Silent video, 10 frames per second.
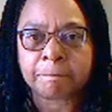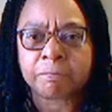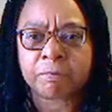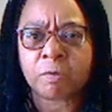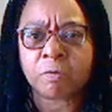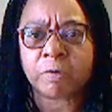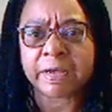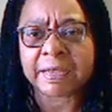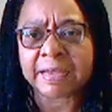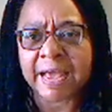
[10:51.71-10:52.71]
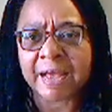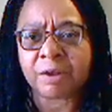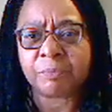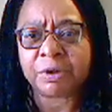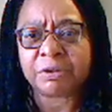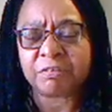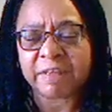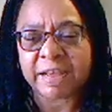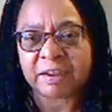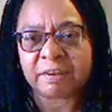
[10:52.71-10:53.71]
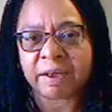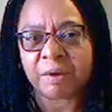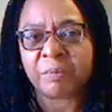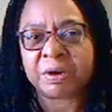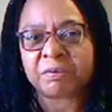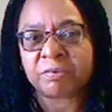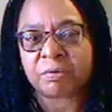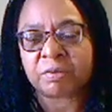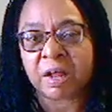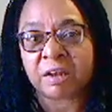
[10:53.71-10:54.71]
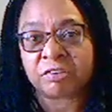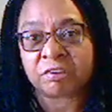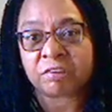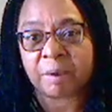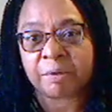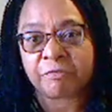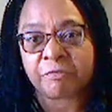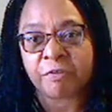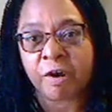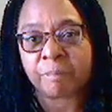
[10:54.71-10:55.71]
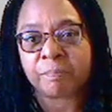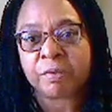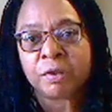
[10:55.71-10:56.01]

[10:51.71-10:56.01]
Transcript: So again, when you take a look at where sociology is coming from,